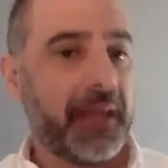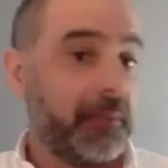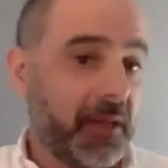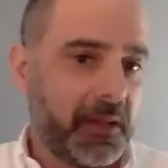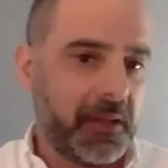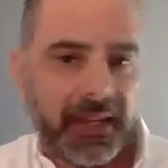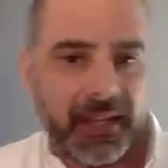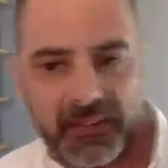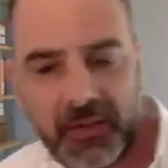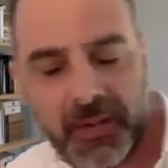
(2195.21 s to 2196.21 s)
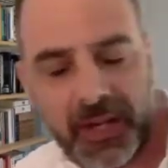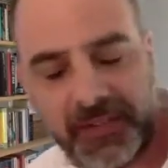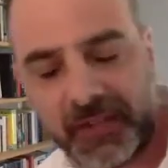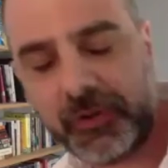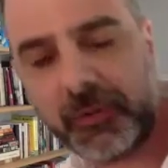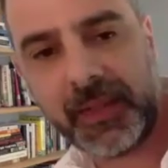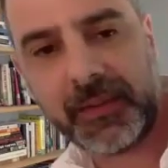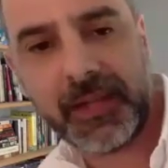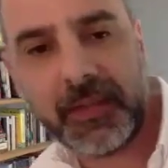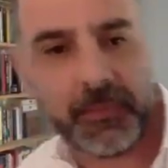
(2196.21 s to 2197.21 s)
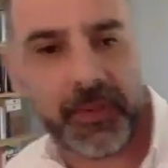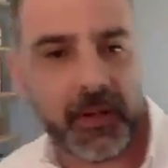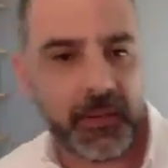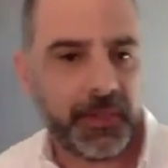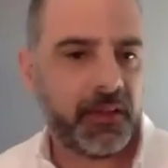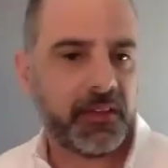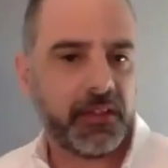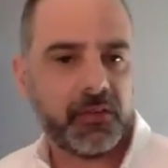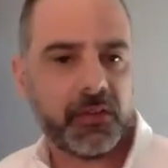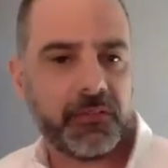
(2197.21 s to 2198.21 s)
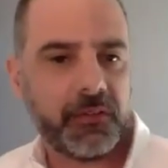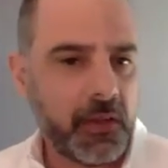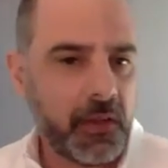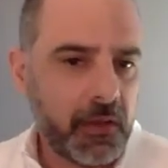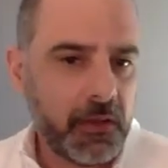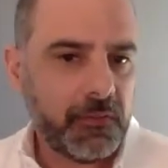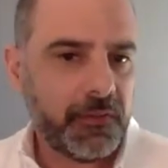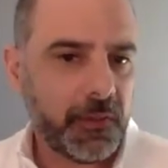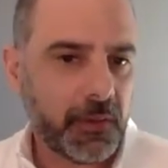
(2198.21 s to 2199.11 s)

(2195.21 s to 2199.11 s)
I mean, I guess you don't have to have one without the other, but are there things that you sort of feel that?